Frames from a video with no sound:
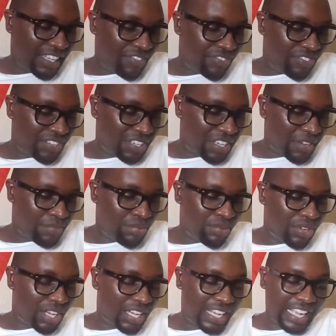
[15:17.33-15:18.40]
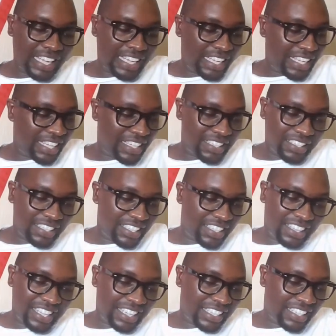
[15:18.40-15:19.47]
Kevin Kabuga.
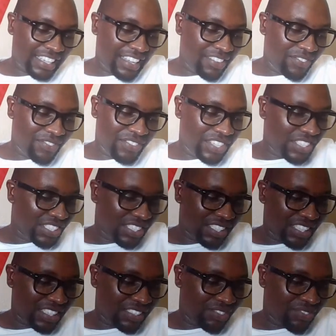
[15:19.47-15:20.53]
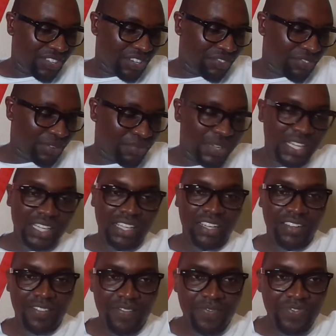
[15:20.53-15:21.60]
That name is very
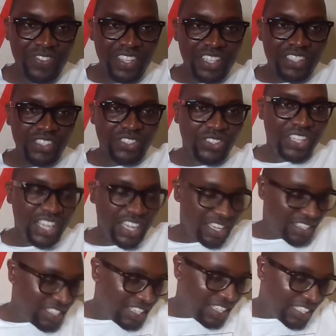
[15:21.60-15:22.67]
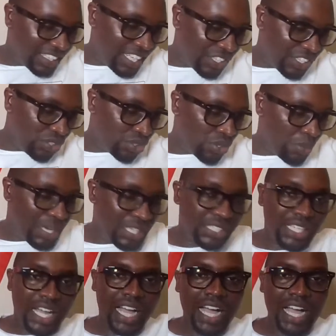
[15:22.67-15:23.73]
familiar. So yeah, thank you so
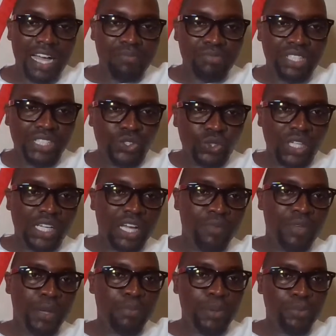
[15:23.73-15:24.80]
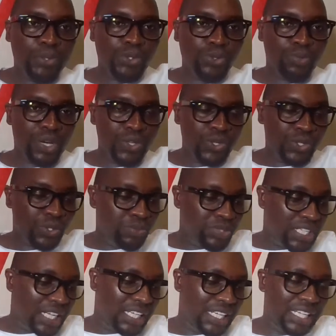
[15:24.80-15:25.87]
much. I'm just welcoming people to my
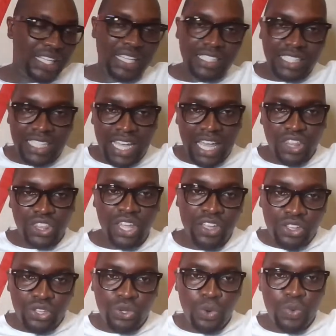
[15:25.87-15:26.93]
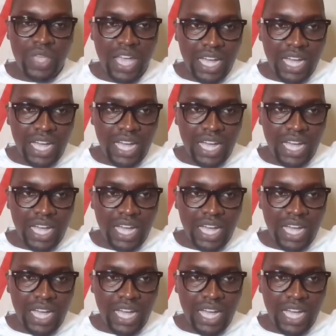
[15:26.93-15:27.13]
YouTube channel, saying thank you.